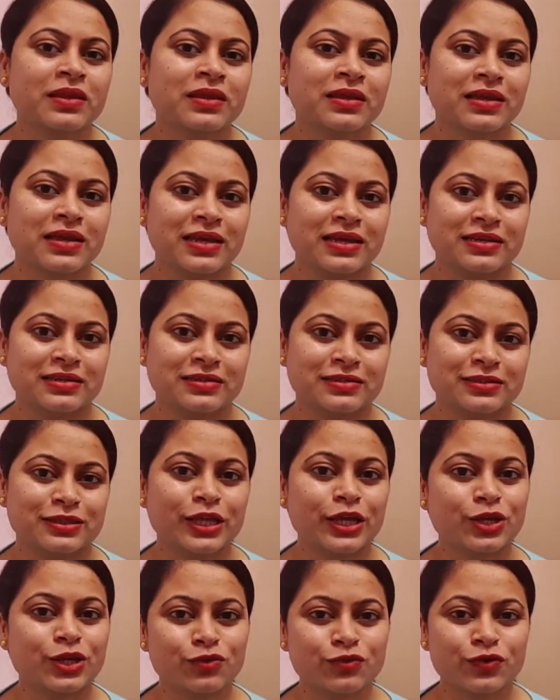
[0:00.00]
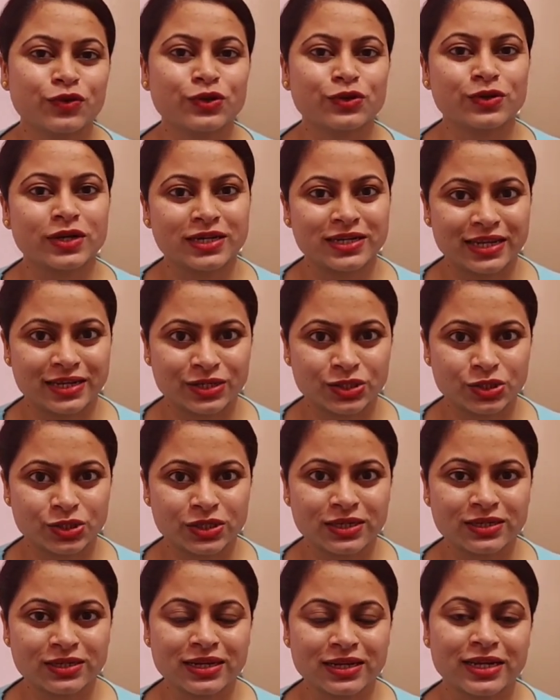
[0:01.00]
And thank you for your
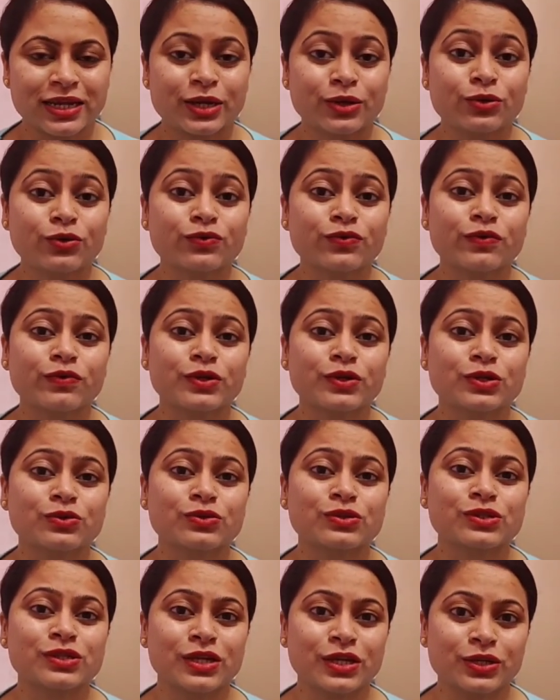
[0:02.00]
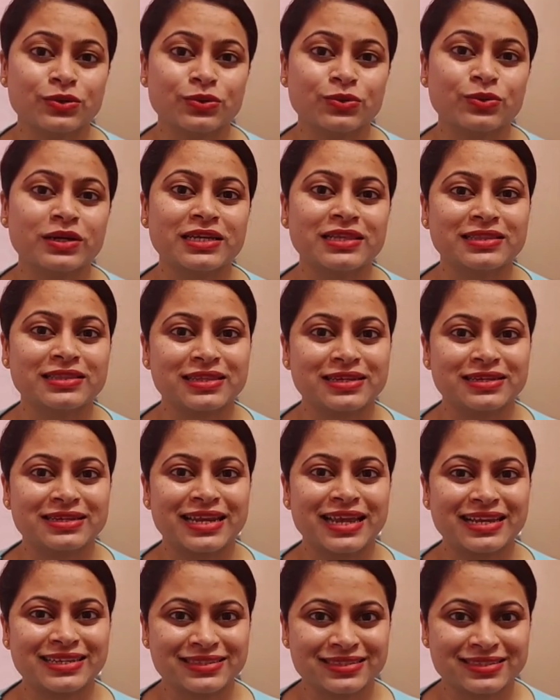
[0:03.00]
attention, and I look forward to see you in the
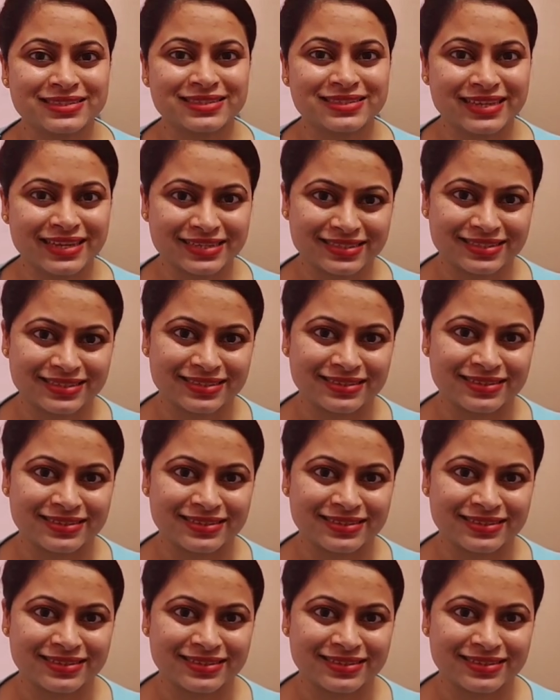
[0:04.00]
next session.